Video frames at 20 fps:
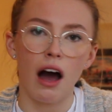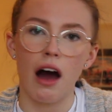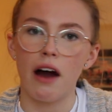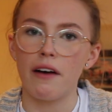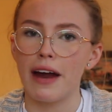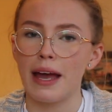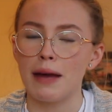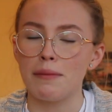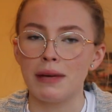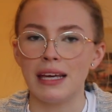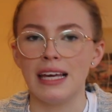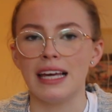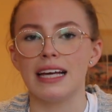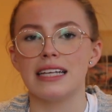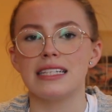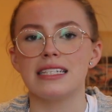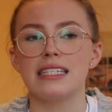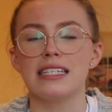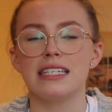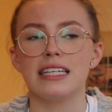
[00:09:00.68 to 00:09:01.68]
RME
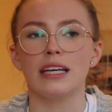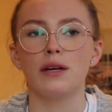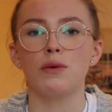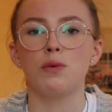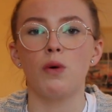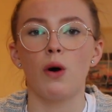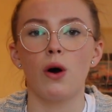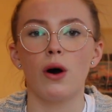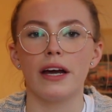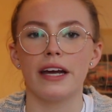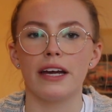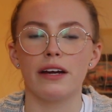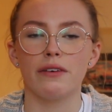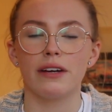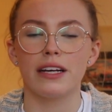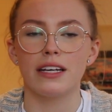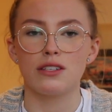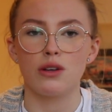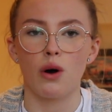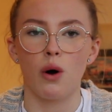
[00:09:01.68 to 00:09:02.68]
and see what
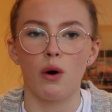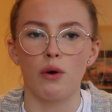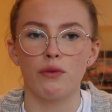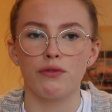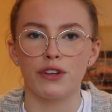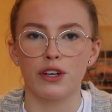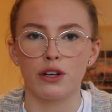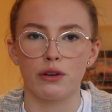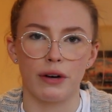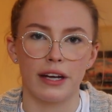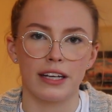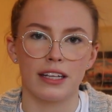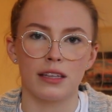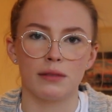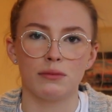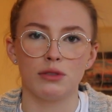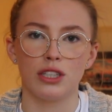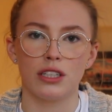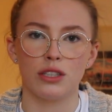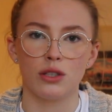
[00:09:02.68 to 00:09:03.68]
areas of the
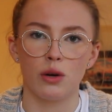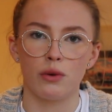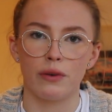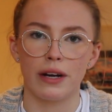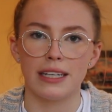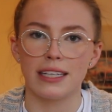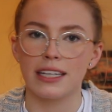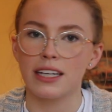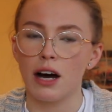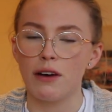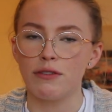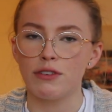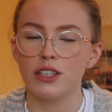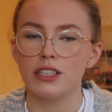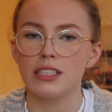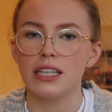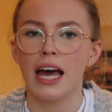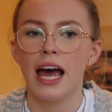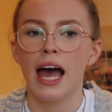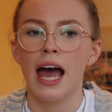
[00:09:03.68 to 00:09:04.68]
curriculum she had already
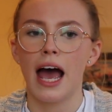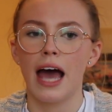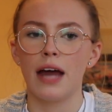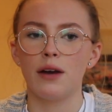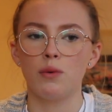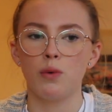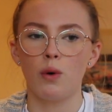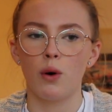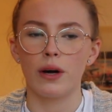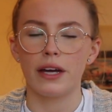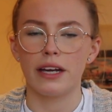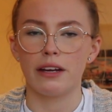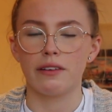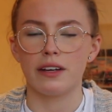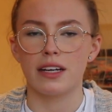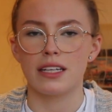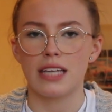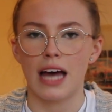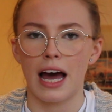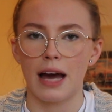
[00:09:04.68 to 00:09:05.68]
covered and what
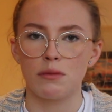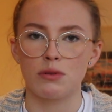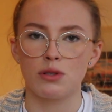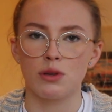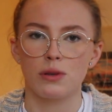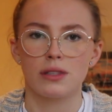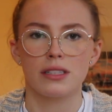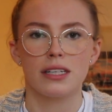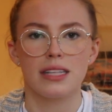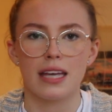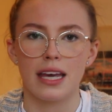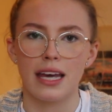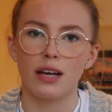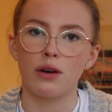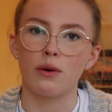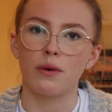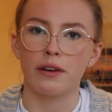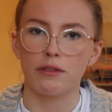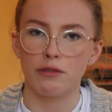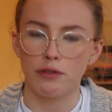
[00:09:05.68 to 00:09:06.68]
areas I was going to take
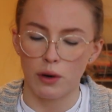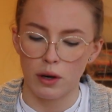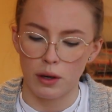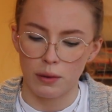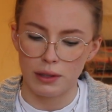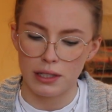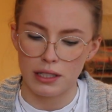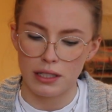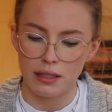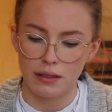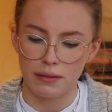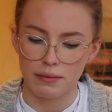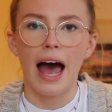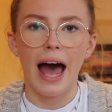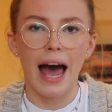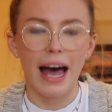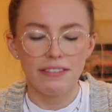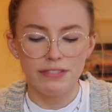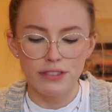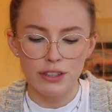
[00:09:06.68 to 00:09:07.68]
going forward.
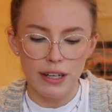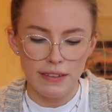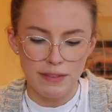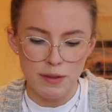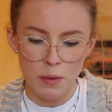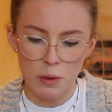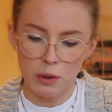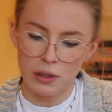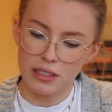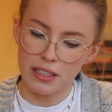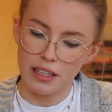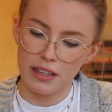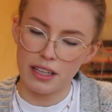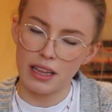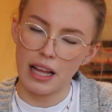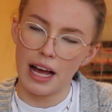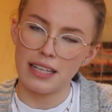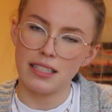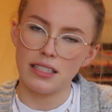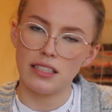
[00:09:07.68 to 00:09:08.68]
After I've spoken to the
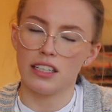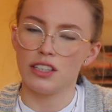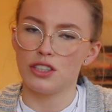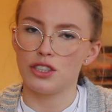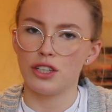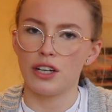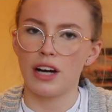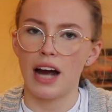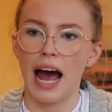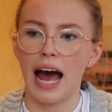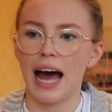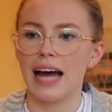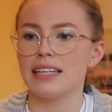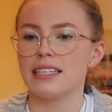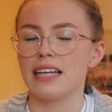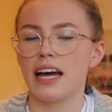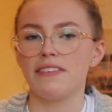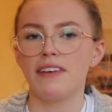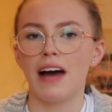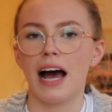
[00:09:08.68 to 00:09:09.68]
class teacher
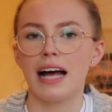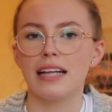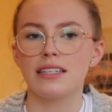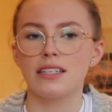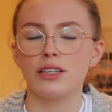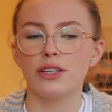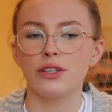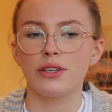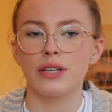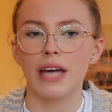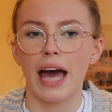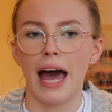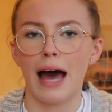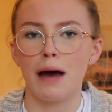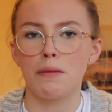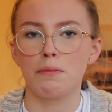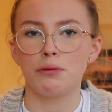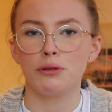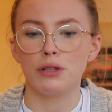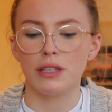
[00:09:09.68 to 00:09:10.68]
and I've had a look
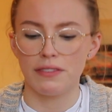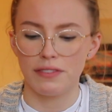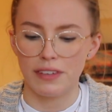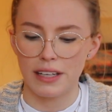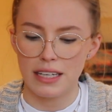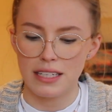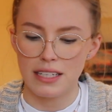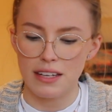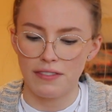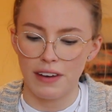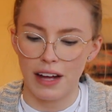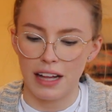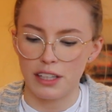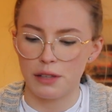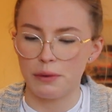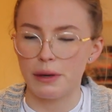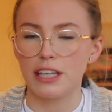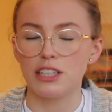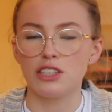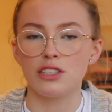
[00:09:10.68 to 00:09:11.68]
at previous
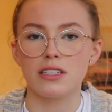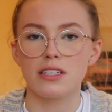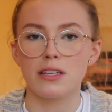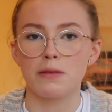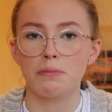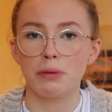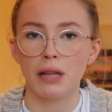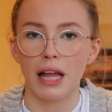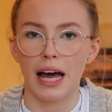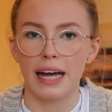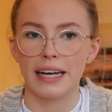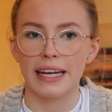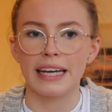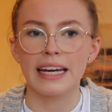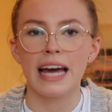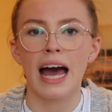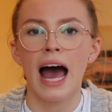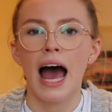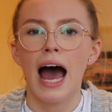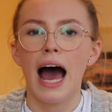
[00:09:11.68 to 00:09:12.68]
evaluations and
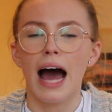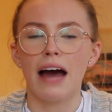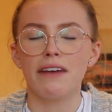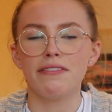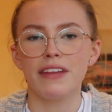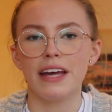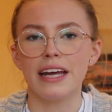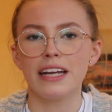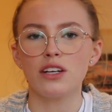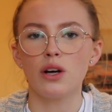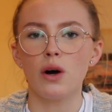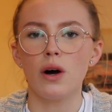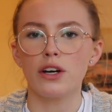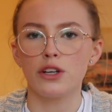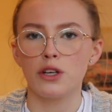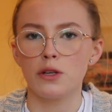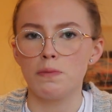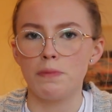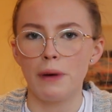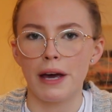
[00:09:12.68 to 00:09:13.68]
planning, I've then got a
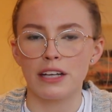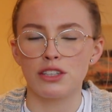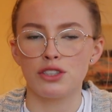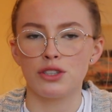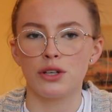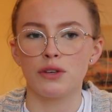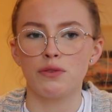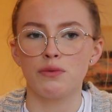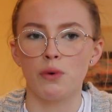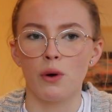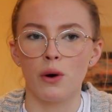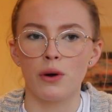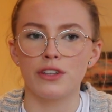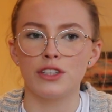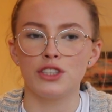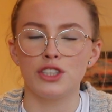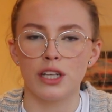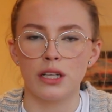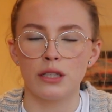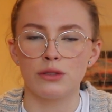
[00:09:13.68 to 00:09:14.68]
good picture of what
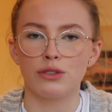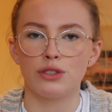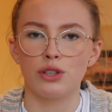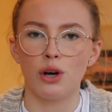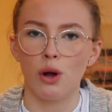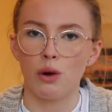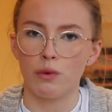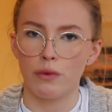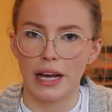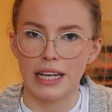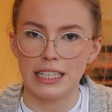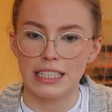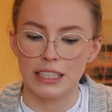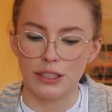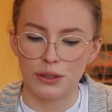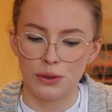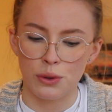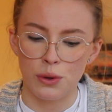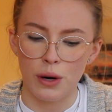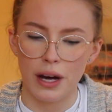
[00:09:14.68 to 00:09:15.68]
the children already
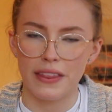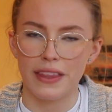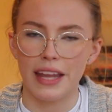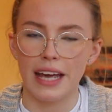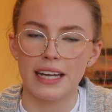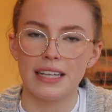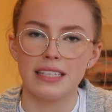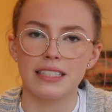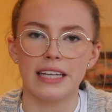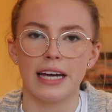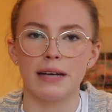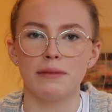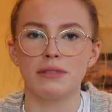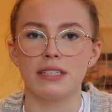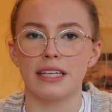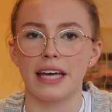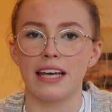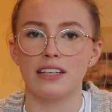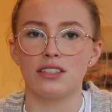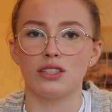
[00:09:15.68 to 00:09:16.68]
know, and then it's time
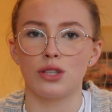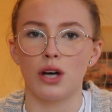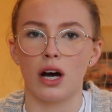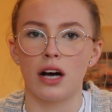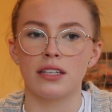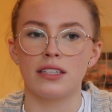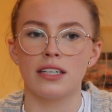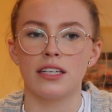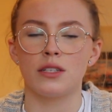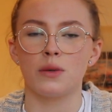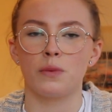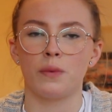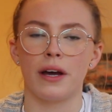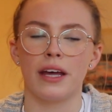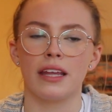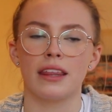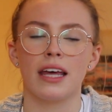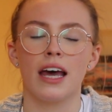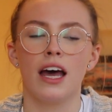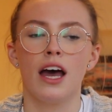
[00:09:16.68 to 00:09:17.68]
to get started
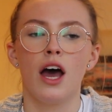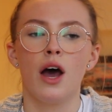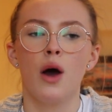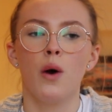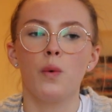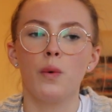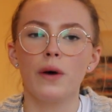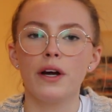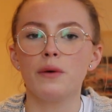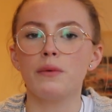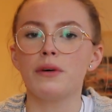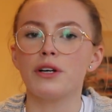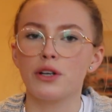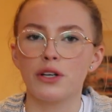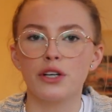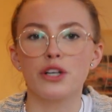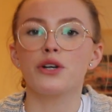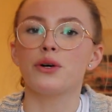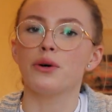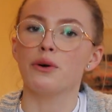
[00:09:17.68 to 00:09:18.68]
with where we're
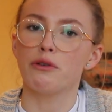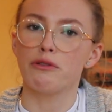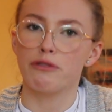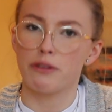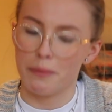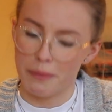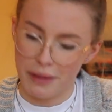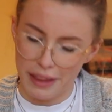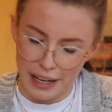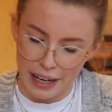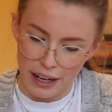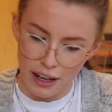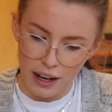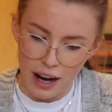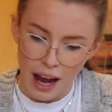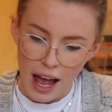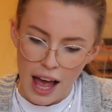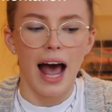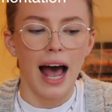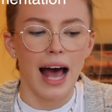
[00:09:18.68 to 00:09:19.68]
going to go from there.